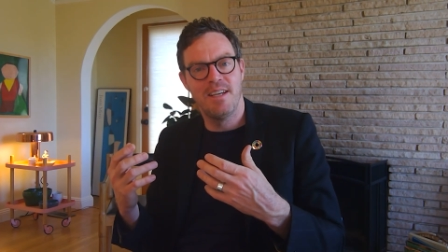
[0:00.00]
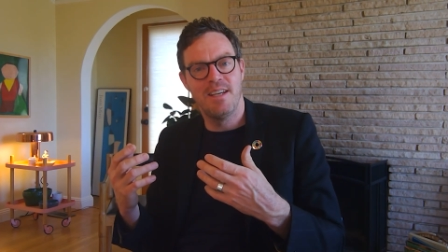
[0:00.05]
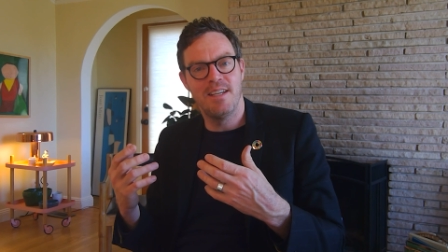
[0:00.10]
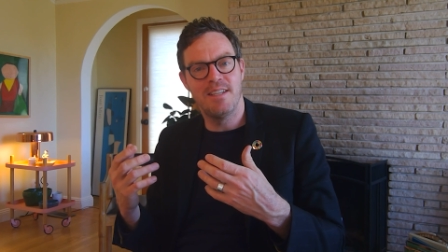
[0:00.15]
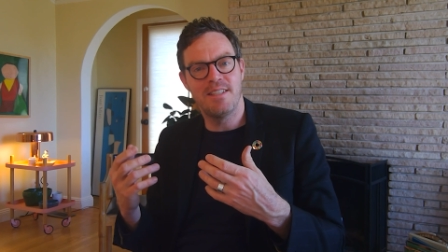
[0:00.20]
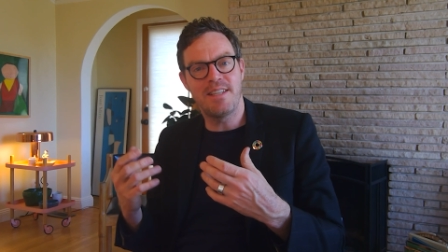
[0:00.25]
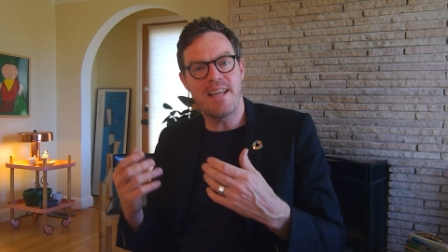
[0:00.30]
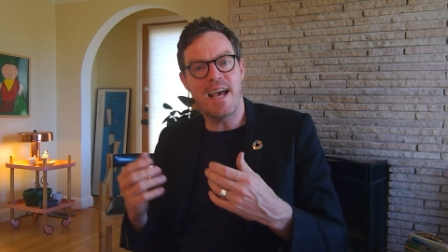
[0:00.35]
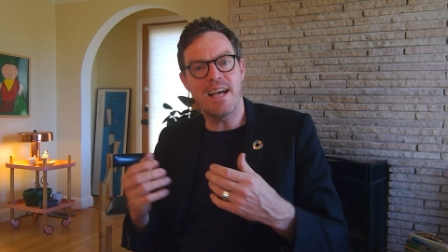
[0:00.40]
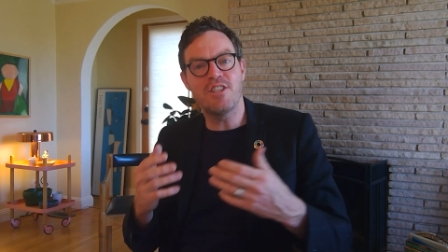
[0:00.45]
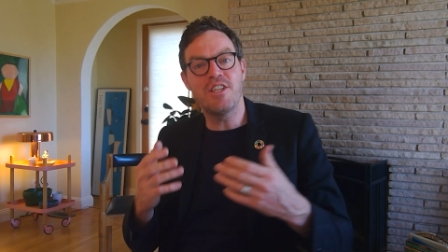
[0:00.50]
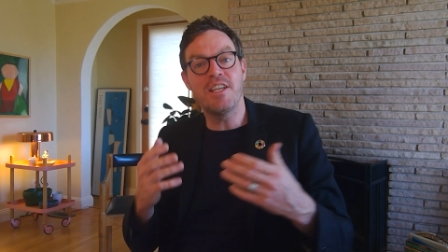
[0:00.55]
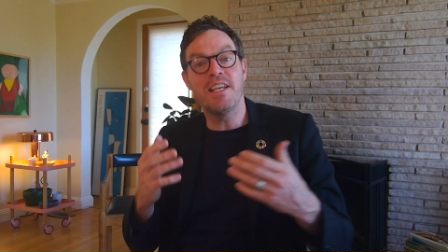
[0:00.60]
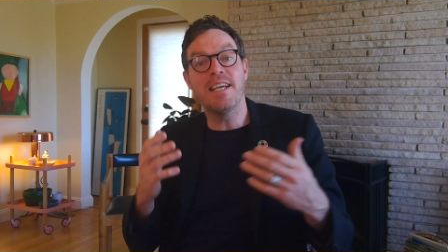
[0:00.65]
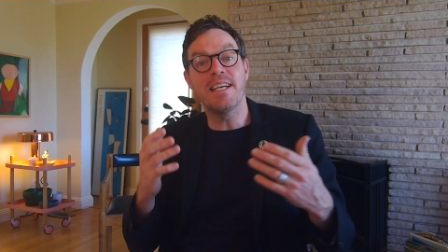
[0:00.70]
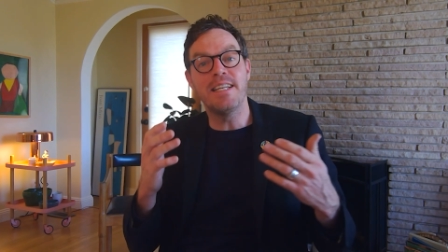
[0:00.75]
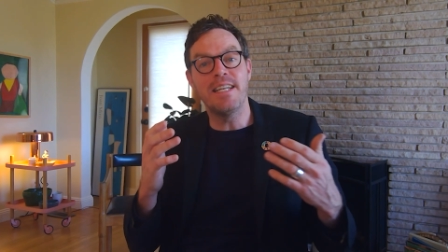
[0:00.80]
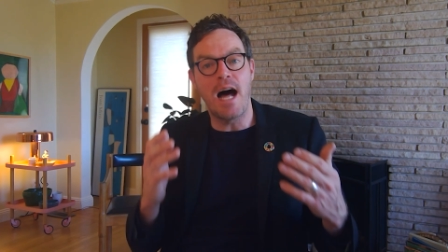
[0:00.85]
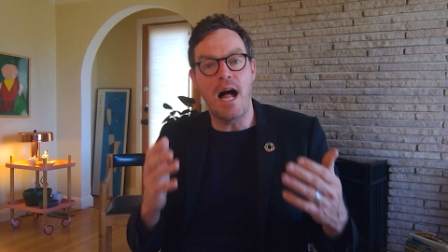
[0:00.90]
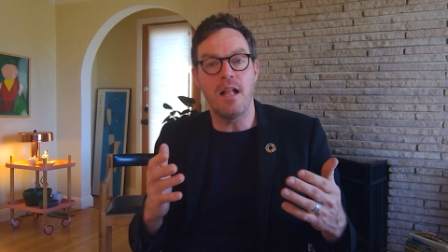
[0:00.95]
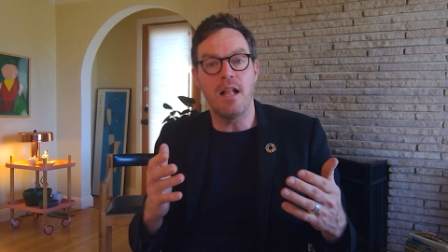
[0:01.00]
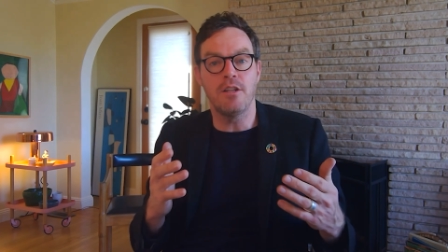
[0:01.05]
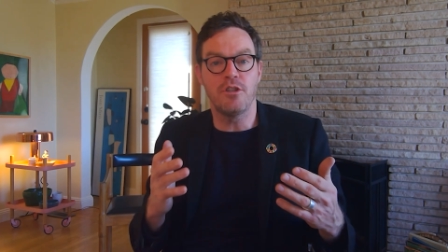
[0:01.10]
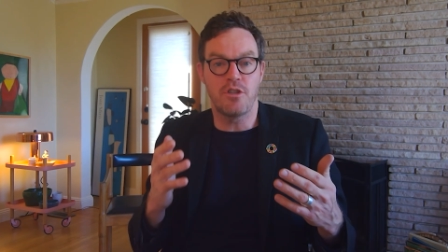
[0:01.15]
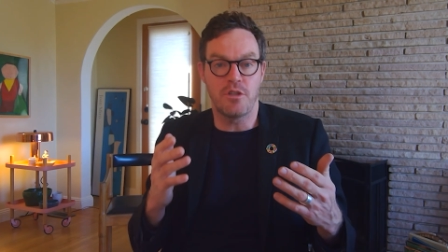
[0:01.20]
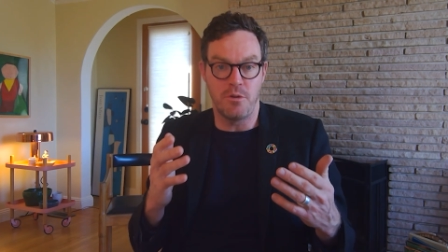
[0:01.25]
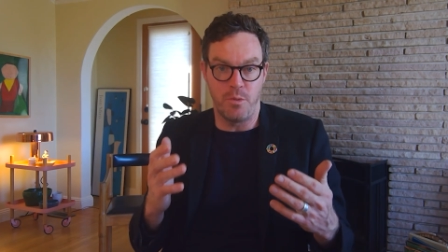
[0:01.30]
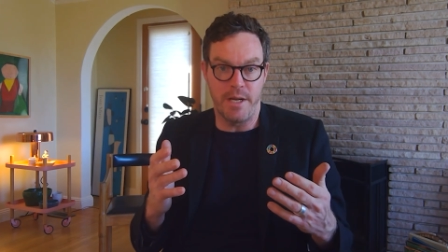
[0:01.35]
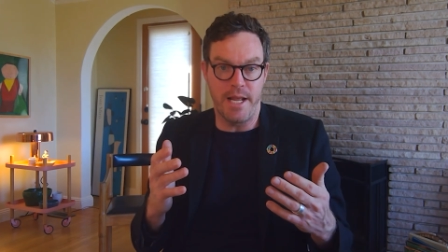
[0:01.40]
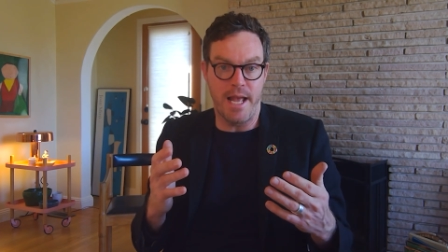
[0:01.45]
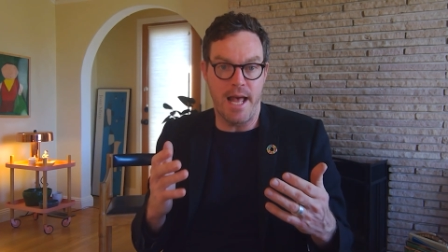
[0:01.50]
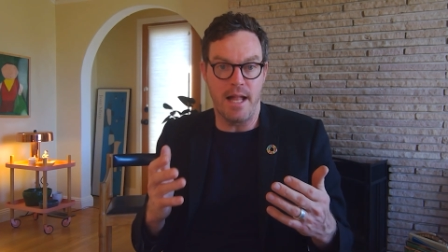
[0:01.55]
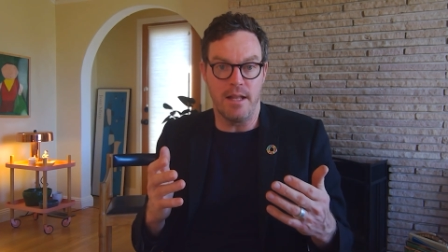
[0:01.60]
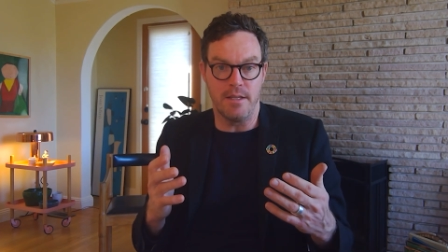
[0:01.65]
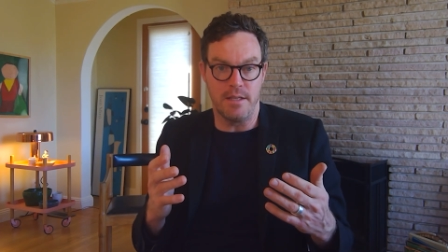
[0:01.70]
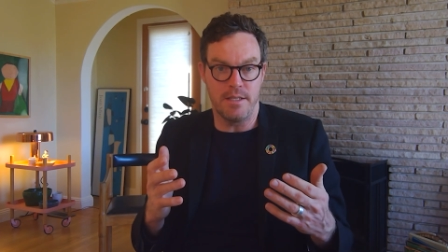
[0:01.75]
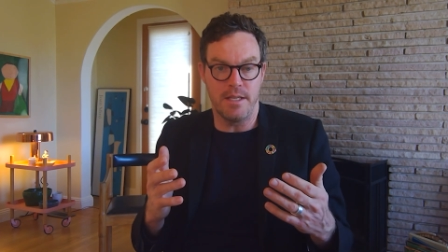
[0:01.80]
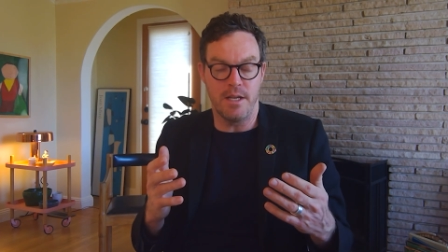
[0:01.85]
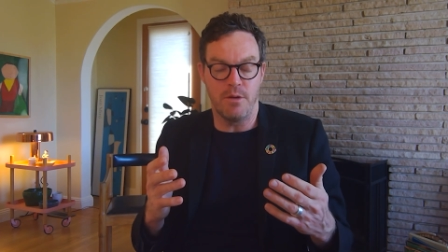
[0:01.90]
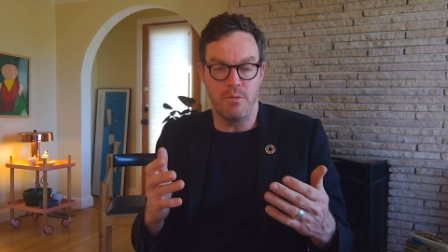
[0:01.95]
is to actually acknowledge the
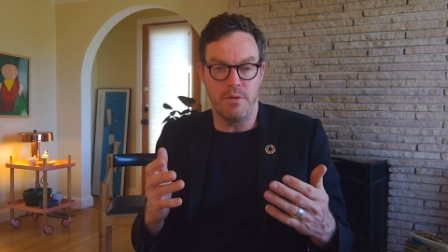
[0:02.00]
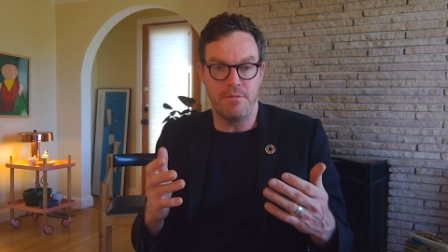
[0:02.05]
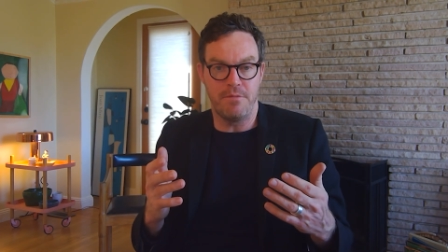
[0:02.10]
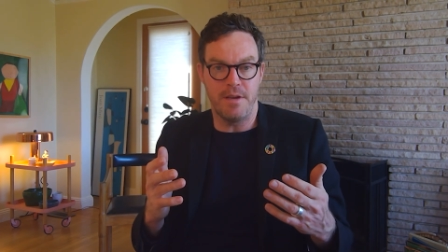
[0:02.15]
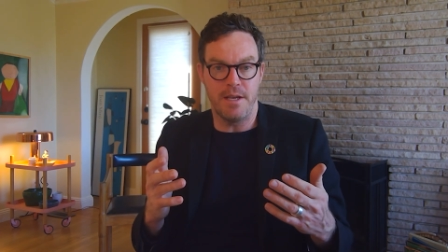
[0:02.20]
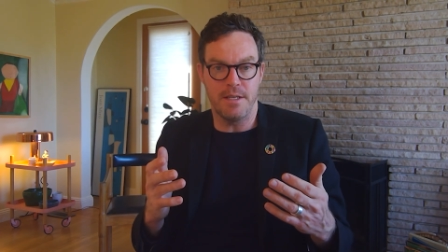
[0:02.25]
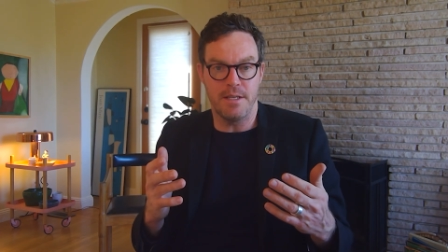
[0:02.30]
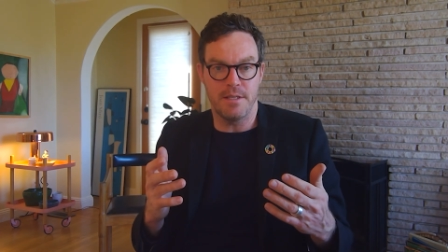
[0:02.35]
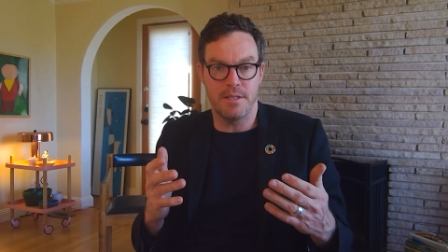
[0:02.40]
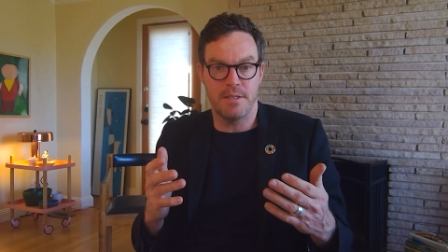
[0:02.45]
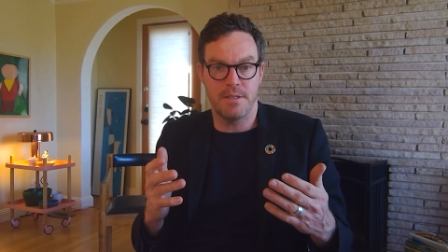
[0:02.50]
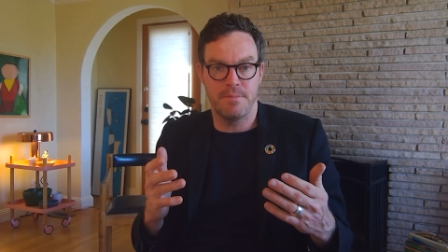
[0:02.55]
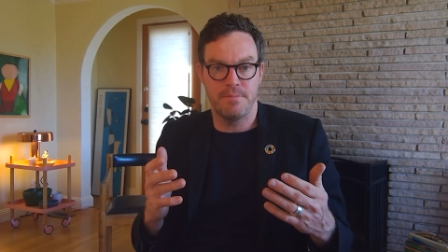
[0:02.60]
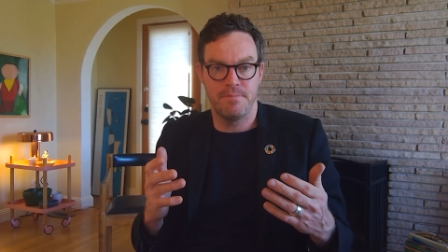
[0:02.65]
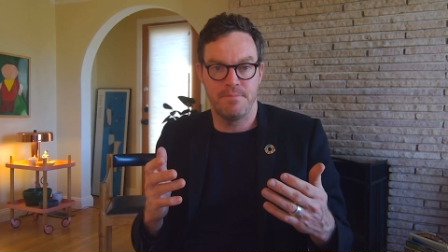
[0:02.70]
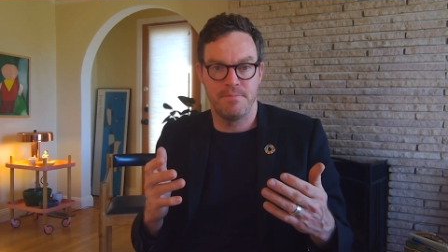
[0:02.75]
realities that we face.